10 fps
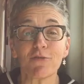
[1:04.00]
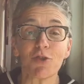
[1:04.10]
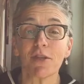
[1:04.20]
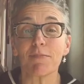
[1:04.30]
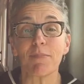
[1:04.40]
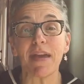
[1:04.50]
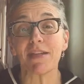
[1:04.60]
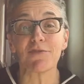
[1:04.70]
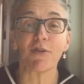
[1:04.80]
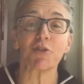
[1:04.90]
have just
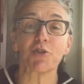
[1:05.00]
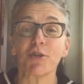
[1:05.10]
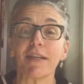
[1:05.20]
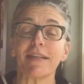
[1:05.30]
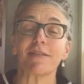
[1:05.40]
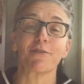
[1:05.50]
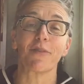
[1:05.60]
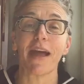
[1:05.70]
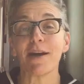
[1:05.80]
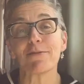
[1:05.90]
baked fresh cookies so
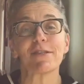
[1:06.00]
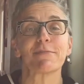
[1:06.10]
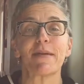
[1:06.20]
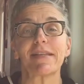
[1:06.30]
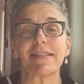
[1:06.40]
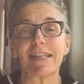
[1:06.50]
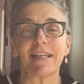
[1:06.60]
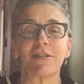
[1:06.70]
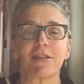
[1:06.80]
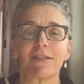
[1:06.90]
the house smells
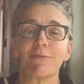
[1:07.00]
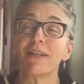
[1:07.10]
like cookies.